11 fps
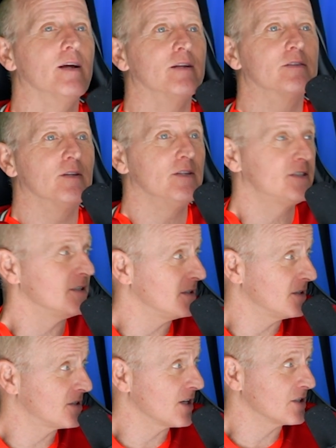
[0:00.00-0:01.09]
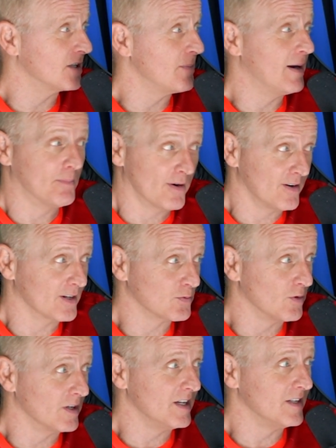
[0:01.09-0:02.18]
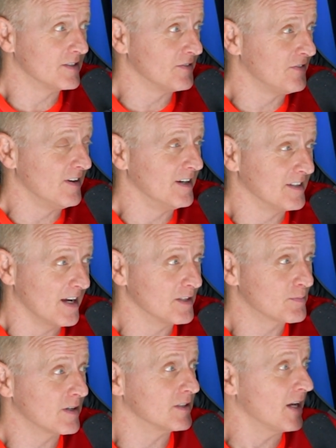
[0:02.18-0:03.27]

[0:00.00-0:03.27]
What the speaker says: So this is a discussion about progress. What is defined as progress?